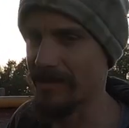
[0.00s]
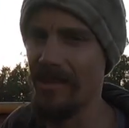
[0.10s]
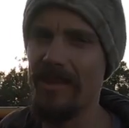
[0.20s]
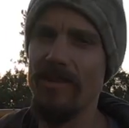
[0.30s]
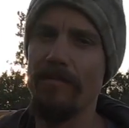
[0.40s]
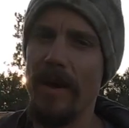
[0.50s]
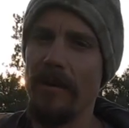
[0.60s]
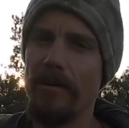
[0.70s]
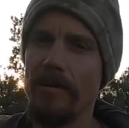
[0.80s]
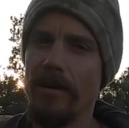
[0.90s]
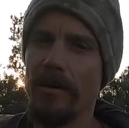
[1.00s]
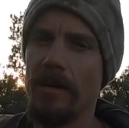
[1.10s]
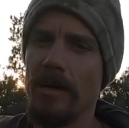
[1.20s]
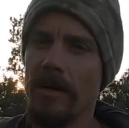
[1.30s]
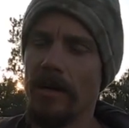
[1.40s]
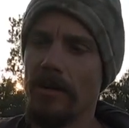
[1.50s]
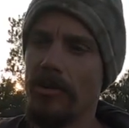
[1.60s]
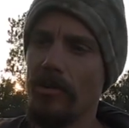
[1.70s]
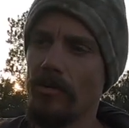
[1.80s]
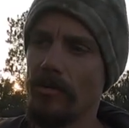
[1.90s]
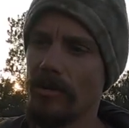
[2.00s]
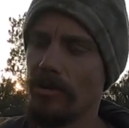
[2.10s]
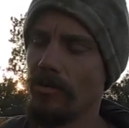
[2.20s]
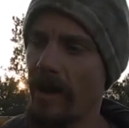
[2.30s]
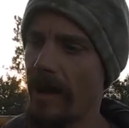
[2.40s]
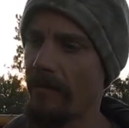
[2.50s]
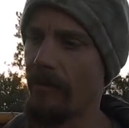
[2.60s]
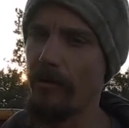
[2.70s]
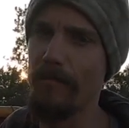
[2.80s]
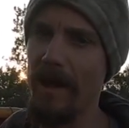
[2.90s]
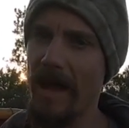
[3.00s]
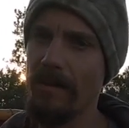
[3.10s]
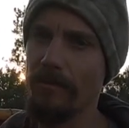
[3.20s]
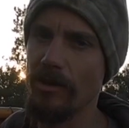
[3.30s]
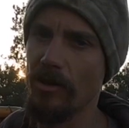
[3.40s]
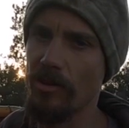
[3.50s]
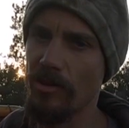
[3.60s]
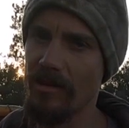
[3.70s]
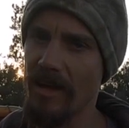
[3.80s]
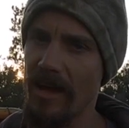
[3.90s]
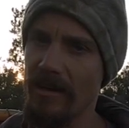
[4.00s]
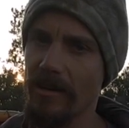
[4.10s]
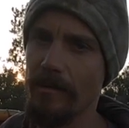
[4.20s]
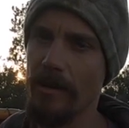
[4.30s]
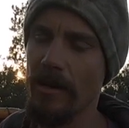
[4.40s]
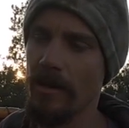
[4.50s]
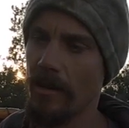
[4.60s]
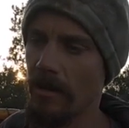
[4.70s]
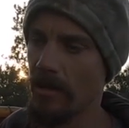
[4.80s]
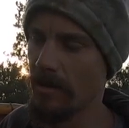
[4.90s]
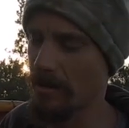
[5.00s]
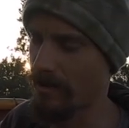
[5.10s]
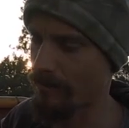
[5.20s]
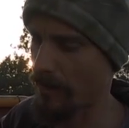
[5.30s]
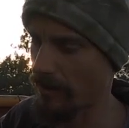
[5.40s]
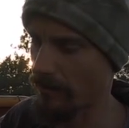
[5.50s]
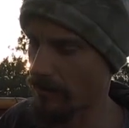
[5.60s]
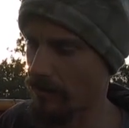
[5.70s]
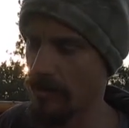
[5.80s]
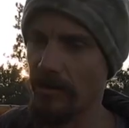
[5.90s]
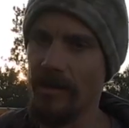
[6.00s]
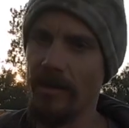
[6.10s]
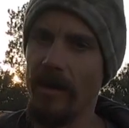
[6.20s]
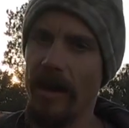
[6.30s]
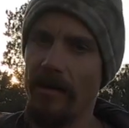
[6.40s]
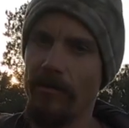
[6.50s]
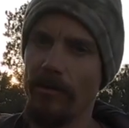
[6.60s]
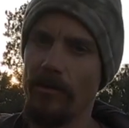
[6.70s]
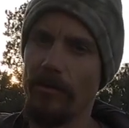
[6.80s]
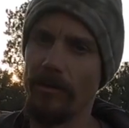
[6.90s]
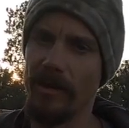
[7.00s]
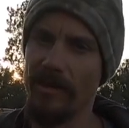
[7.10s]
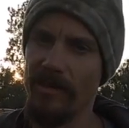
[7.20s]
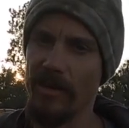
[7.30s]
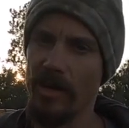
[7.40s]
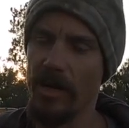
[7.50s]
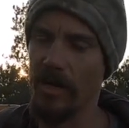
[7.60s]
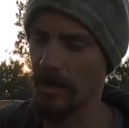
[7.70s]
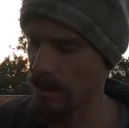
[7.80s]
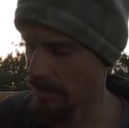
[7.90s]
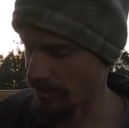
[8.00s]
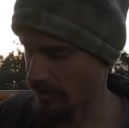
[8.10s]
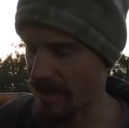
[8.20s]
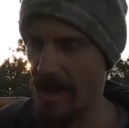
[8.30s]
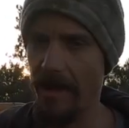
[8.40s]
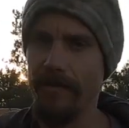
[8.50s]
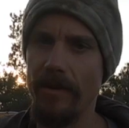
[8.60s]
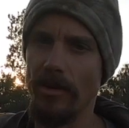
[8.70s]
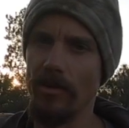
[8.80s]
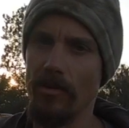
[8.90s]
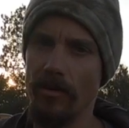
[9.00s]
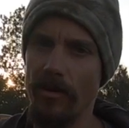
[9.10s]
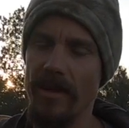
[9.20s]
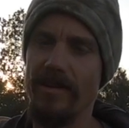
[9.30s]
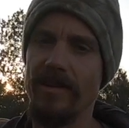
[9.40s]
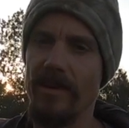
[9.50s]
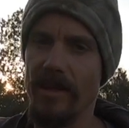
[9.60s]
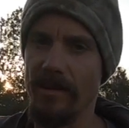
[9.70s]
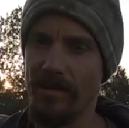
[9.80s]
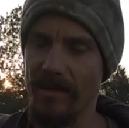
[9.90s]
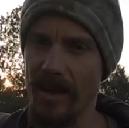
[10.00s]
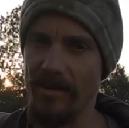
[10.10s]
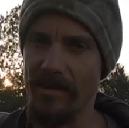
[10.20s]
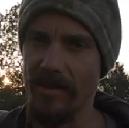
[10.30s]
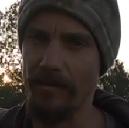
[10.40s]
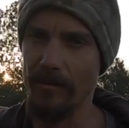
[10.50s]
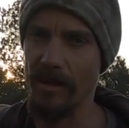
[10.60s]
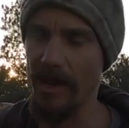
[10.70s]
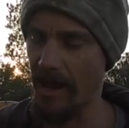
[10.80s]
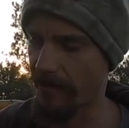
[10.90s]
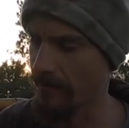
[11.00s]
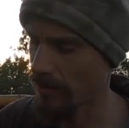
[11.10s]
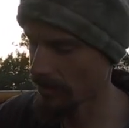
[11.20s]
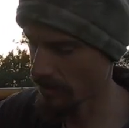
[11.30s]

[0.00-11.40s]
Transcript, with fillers: but this is better to to have her mad because she's tied up is better than to have her go ballistic on the calf and go crazy and sidestep the calf